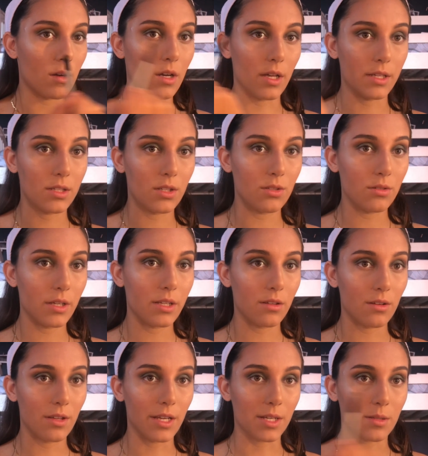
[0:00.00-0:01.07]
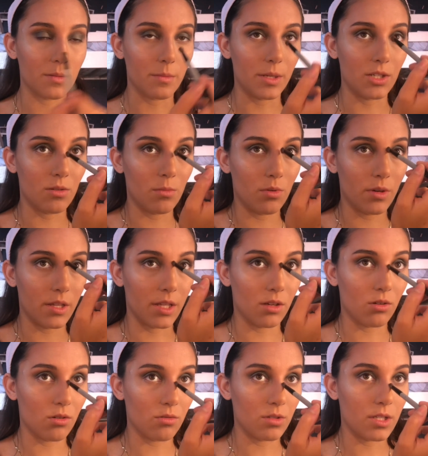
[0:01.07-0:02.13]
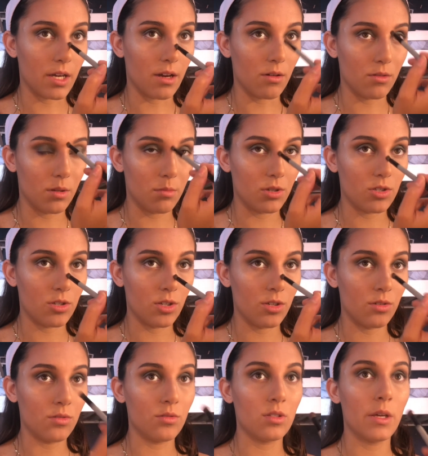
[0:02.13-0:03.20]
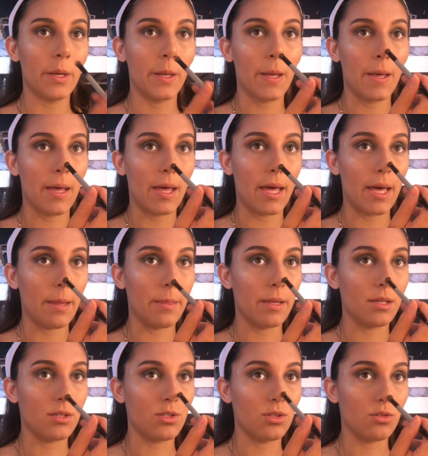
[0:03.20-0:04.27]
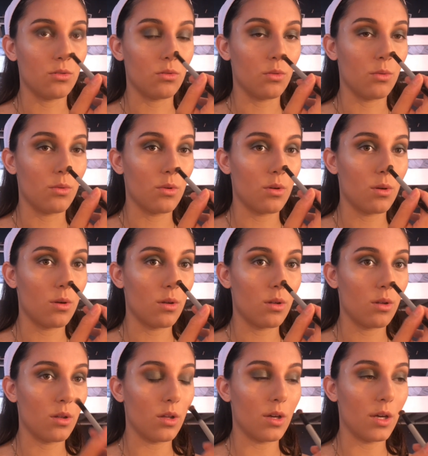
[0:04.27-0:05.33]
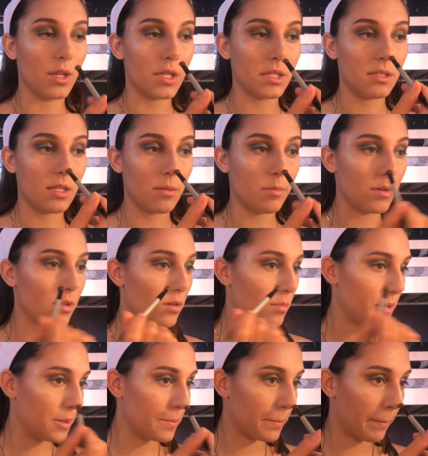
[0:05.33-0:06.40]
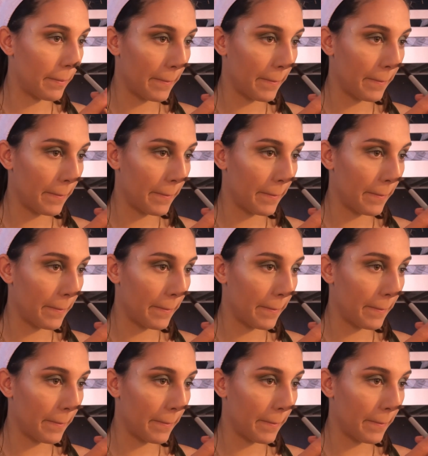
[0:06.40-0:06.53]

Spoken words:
I like to do like a little exclamation point, like go down the bridge of your nose and then do the tip a little bit.